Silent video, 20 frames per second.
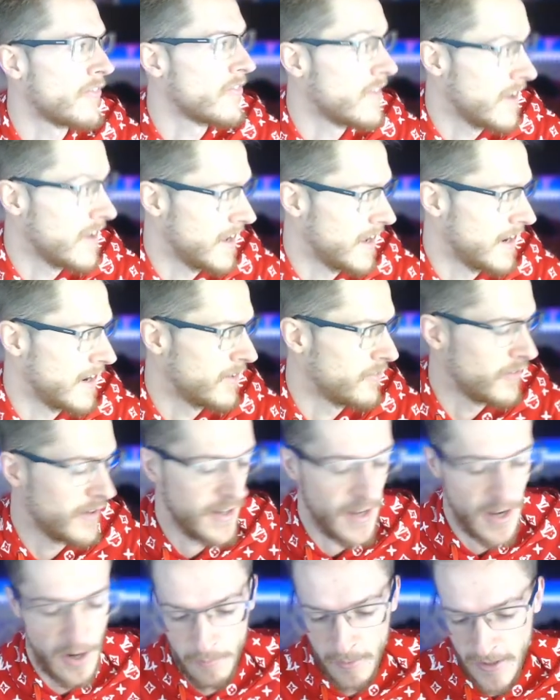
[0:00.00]
tier list
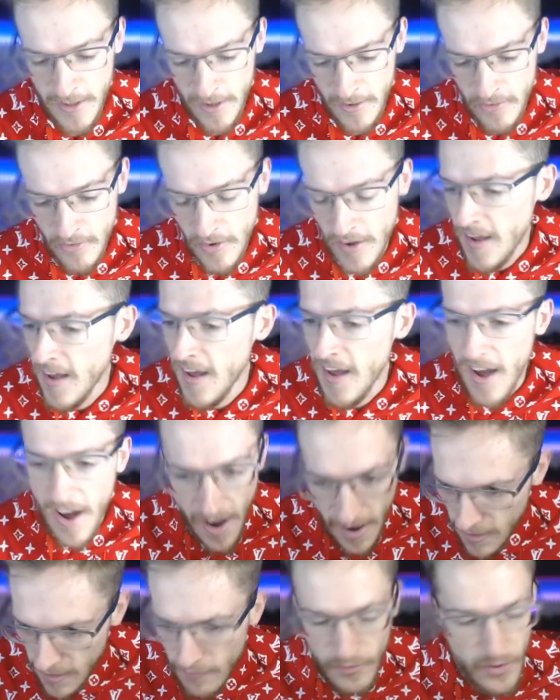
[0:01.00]
video, because
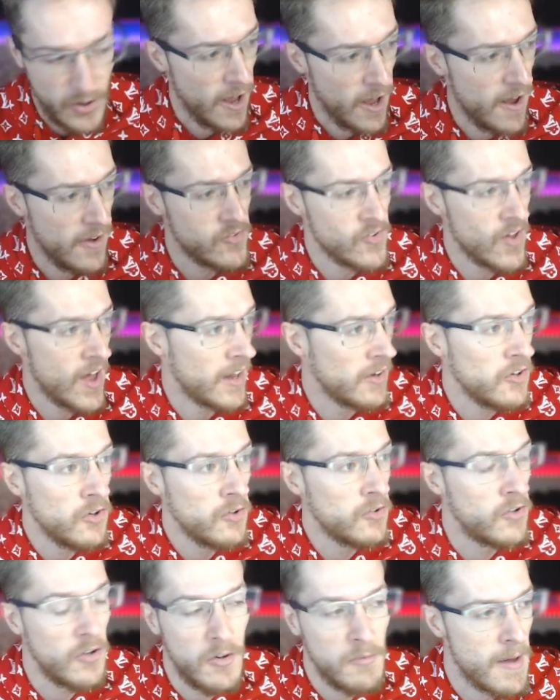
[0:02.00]
I love you guys and
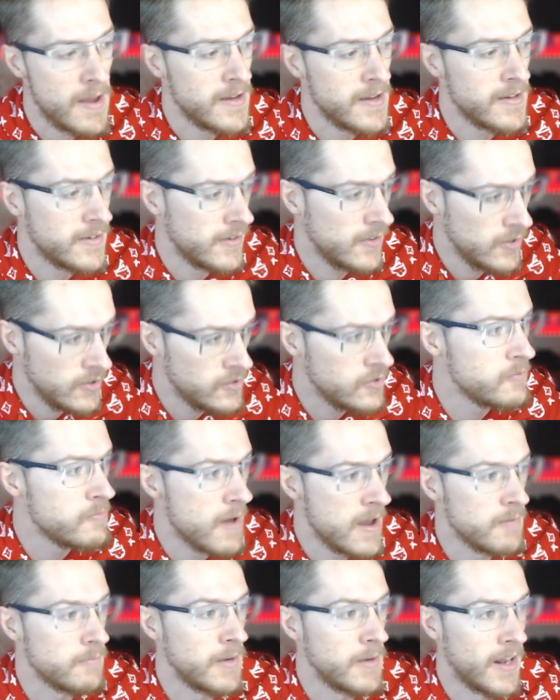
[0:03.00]
you do make me
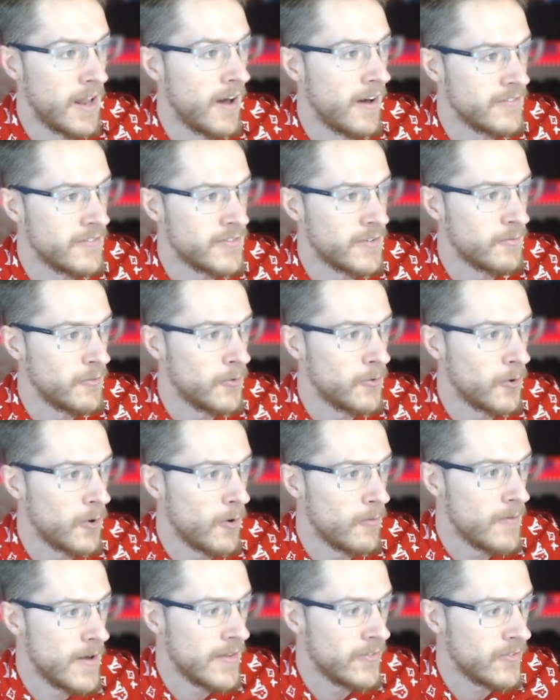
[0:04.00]
laugh, some of your
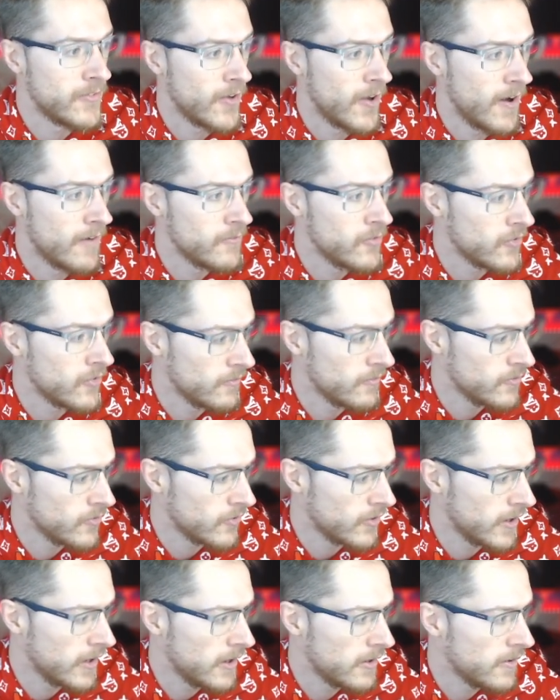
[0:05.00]
comments. So I'm just going
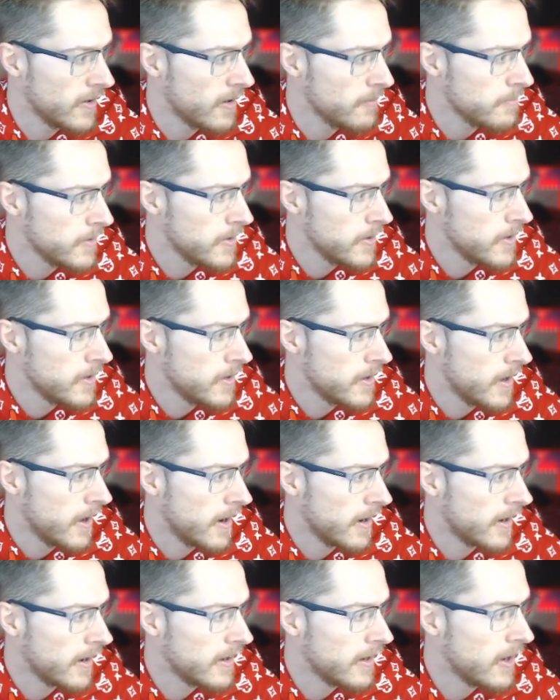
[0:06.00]
to load up.
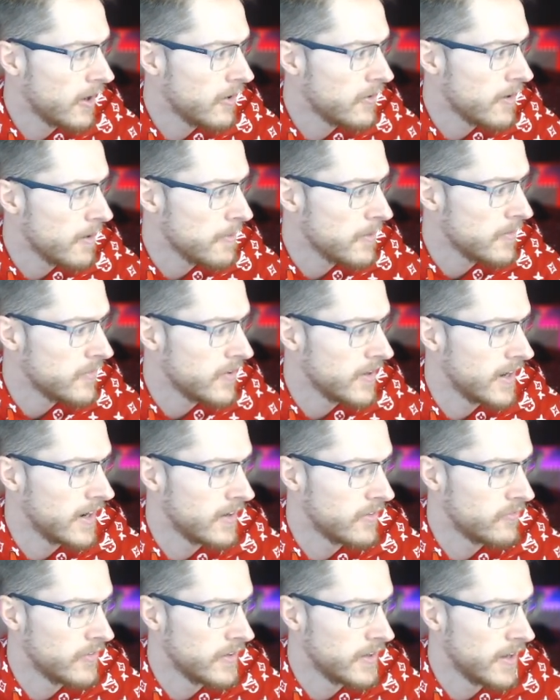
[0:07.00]
I'm going to load up the tier
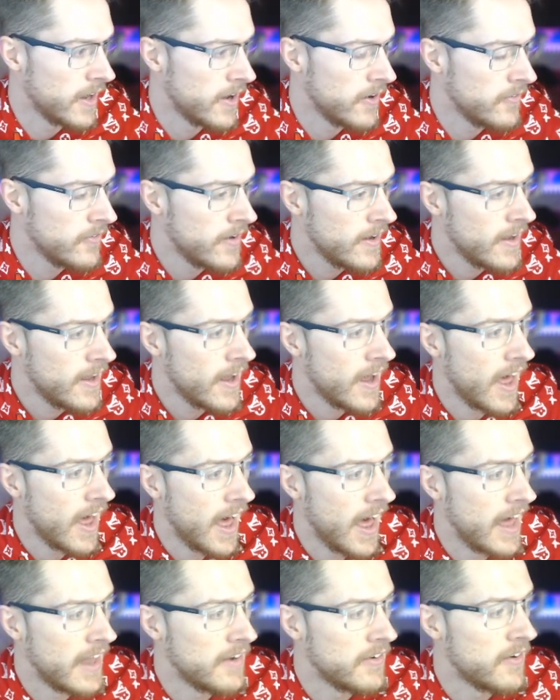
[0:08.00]
list video,
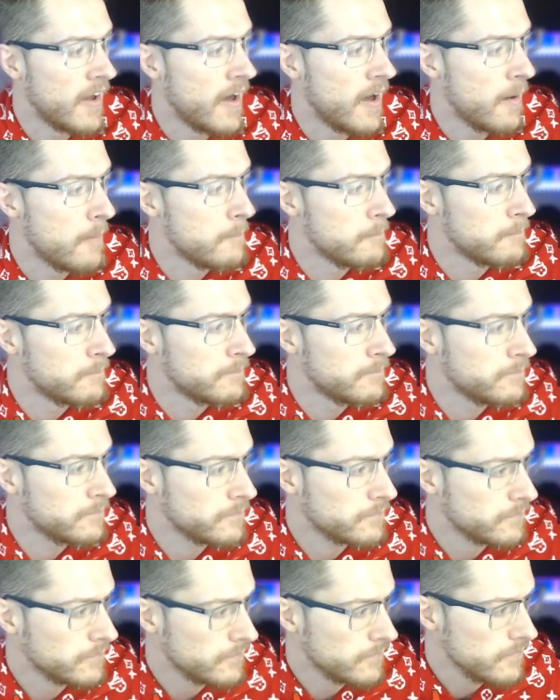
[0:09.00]
and
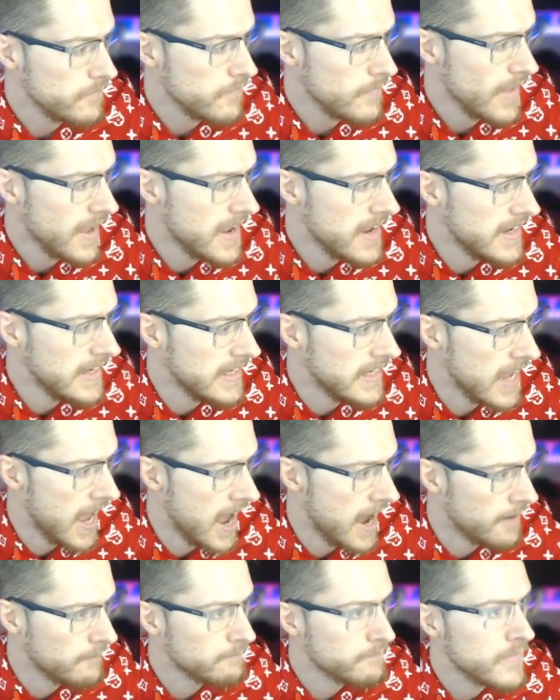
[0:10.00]

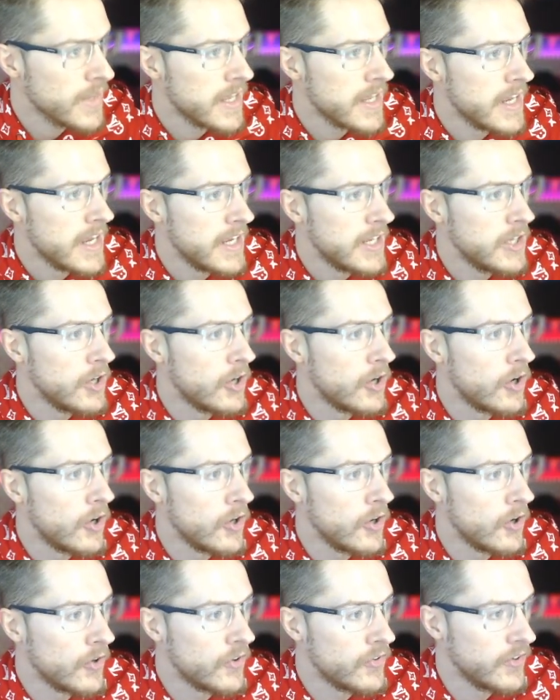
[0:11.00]
yeah,
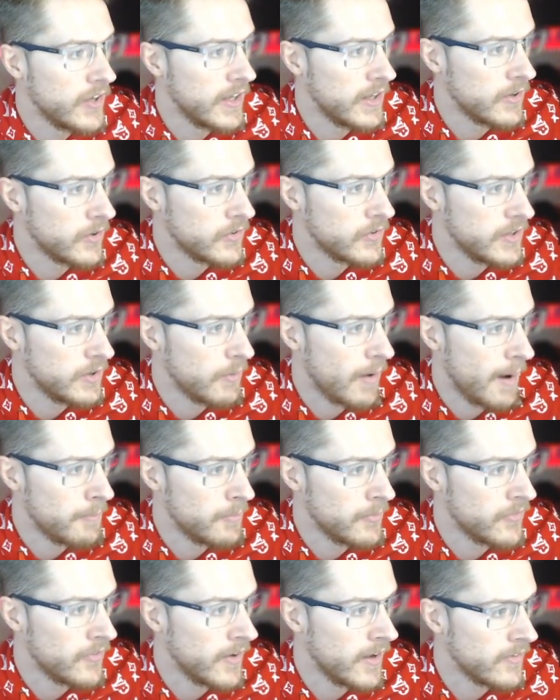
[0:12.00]
you'll see what
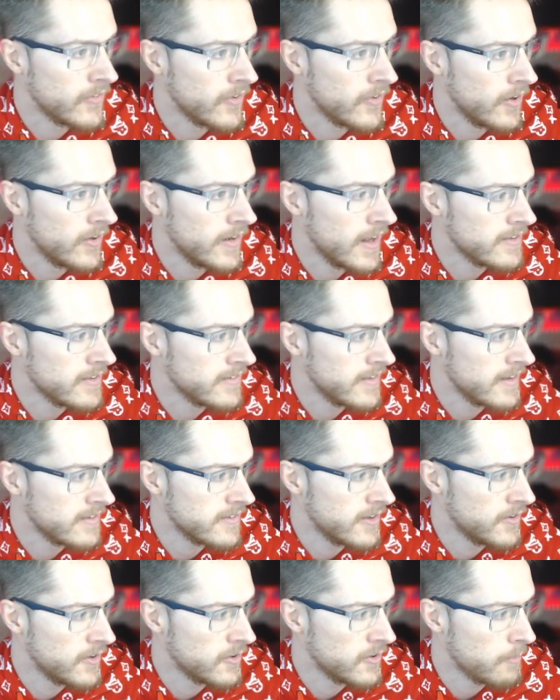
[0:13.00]
happens here. So let's
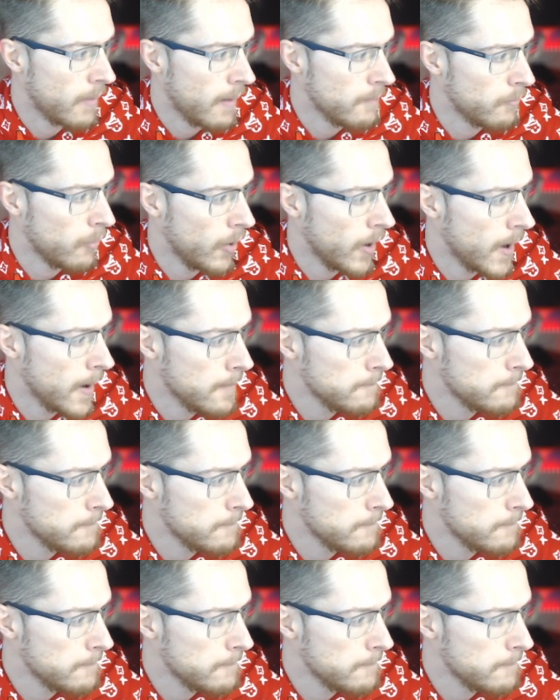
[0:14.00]
load this bad boy up.